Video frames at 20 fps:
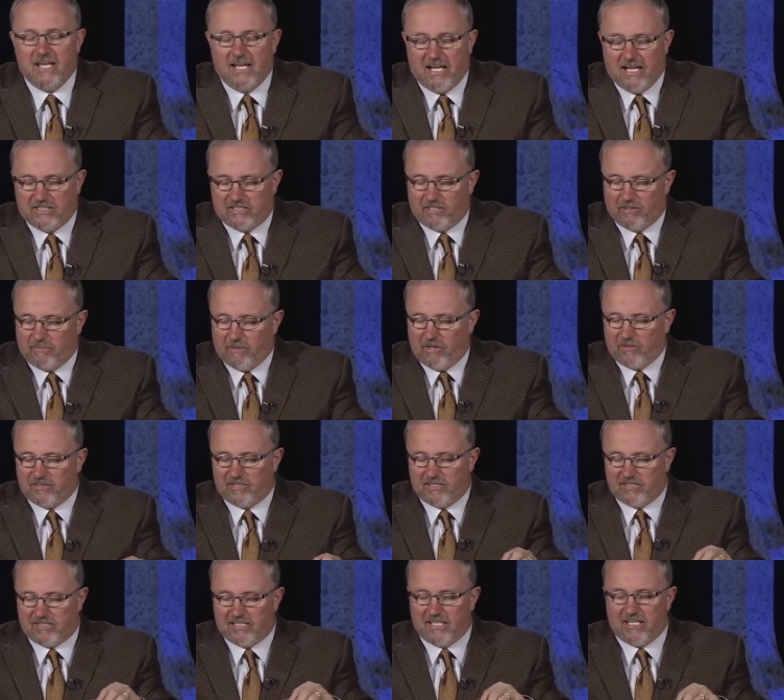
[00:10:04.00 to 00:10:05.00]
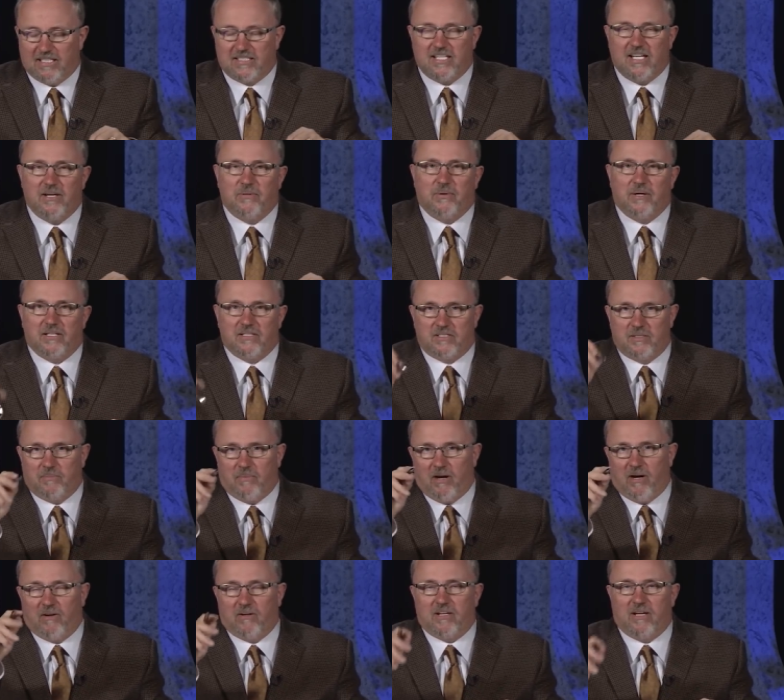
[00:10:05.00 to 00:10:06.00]
And so Moses said, I'll tell you what,
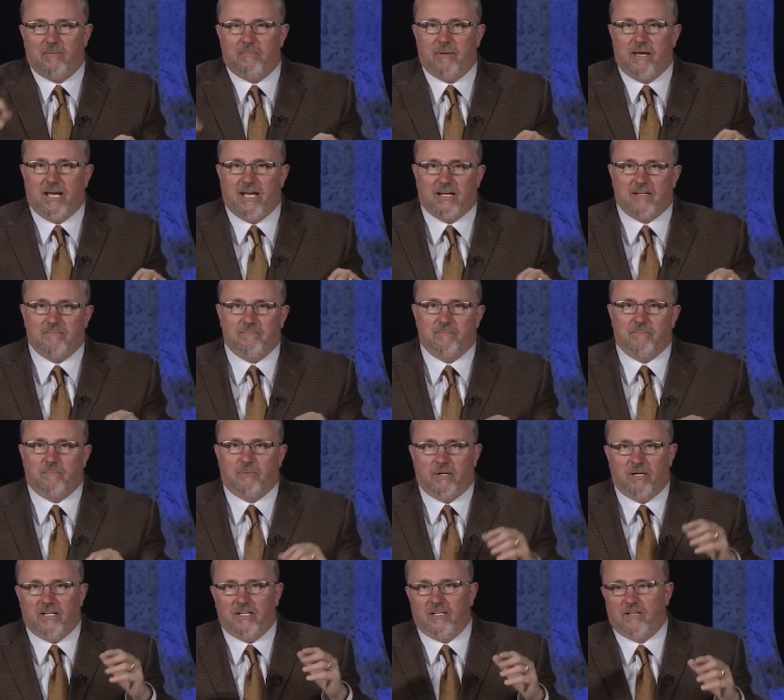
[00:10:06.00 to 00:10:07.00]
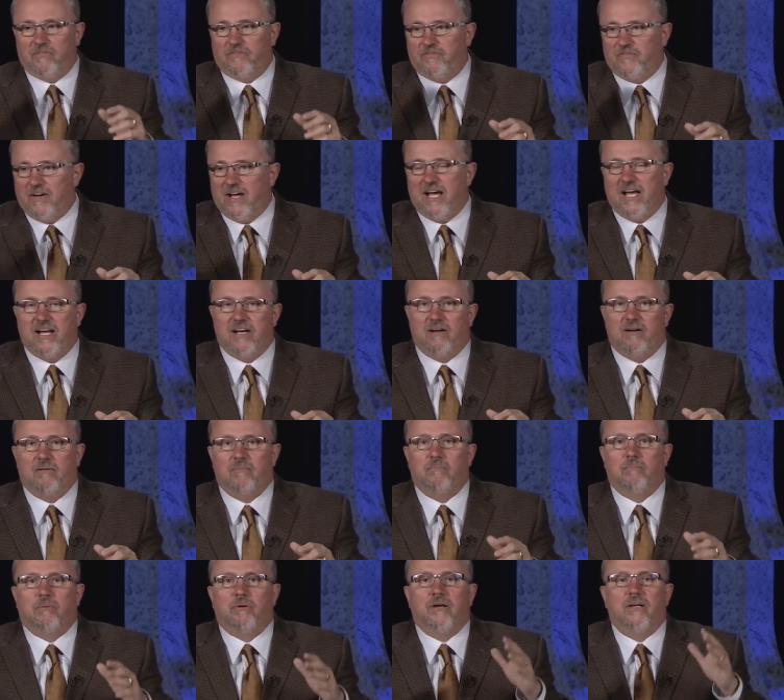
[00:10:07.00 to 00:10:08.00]
tomorrow I'll come back. Bring your fire,
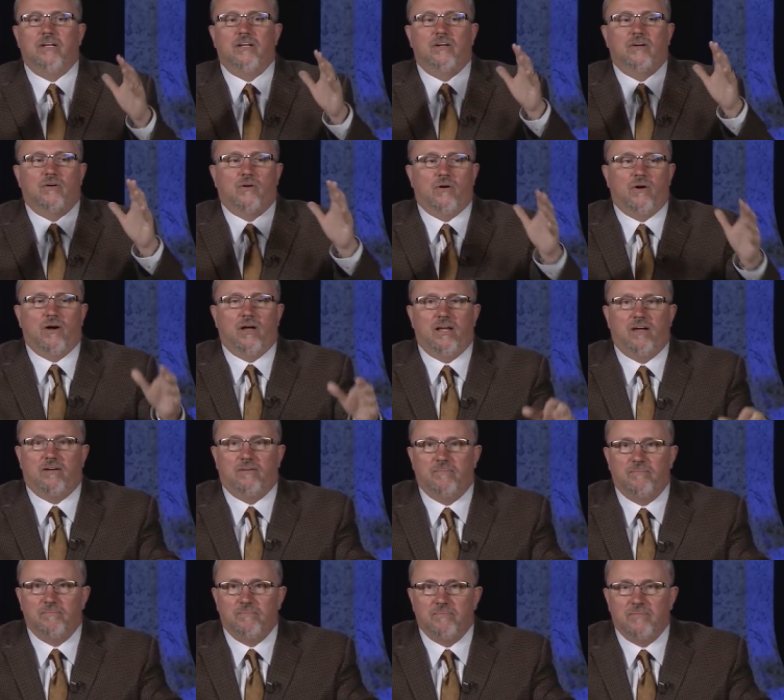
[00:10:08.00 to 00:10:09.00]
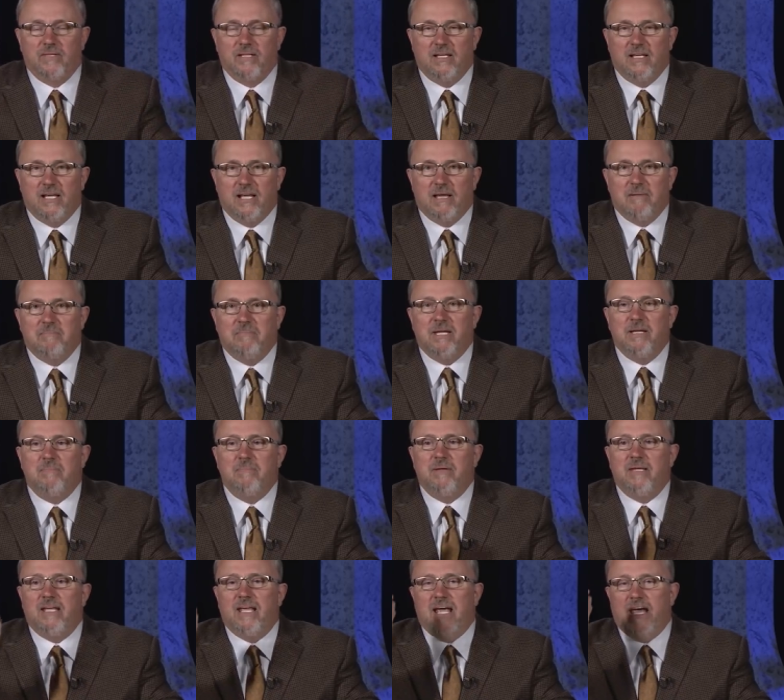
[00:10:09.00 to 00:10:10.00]
bring your oil. Meet
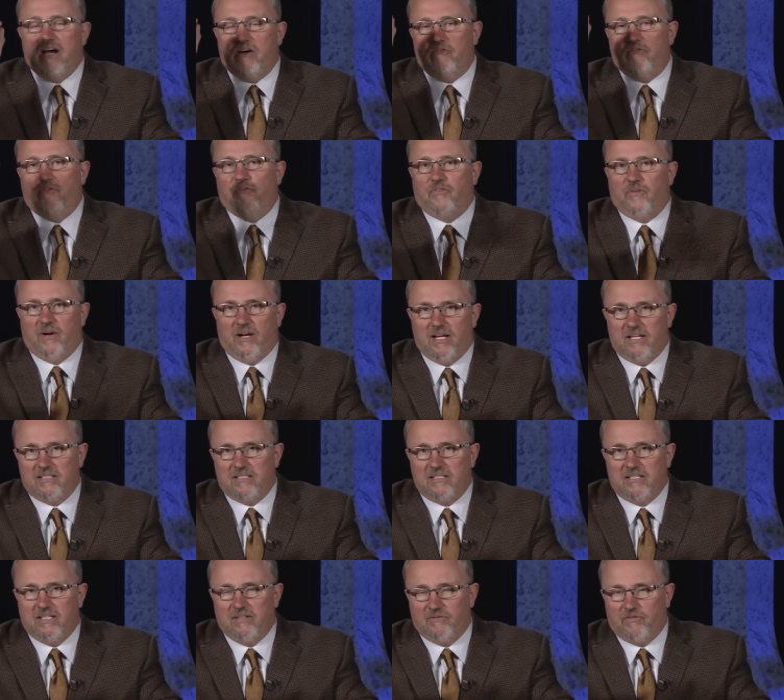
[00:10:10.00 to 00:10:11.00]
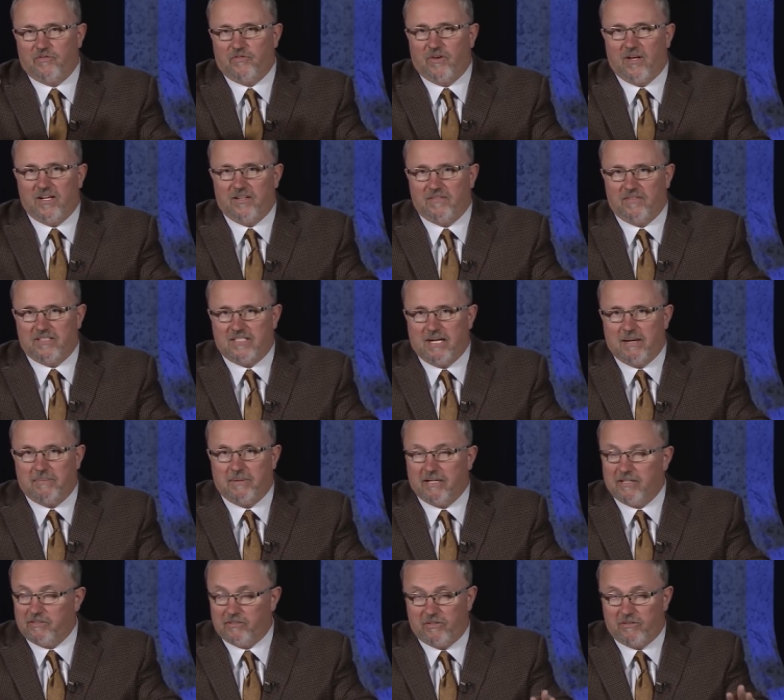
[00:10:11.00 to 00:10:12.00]
me out front, in front of the
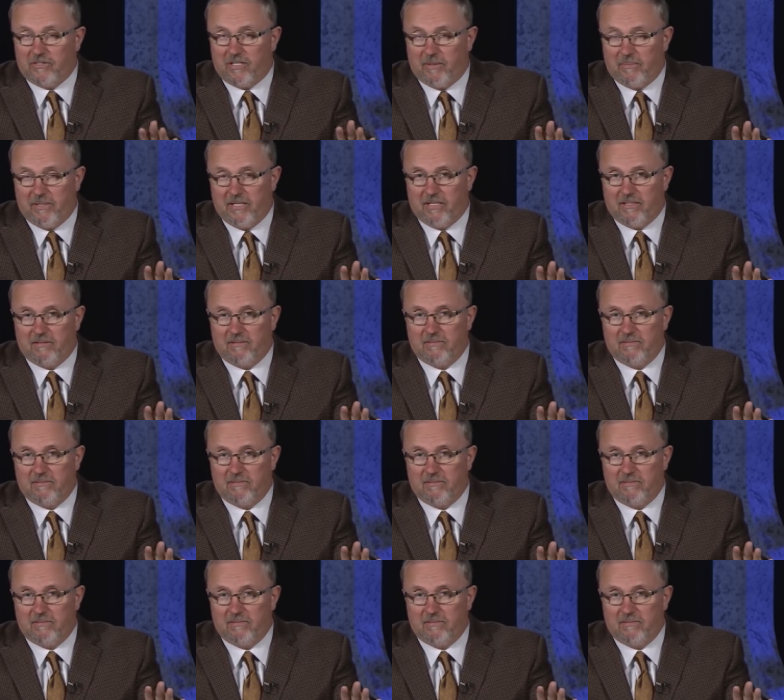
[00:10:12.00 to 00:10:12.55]
tabernacle. Don't come in.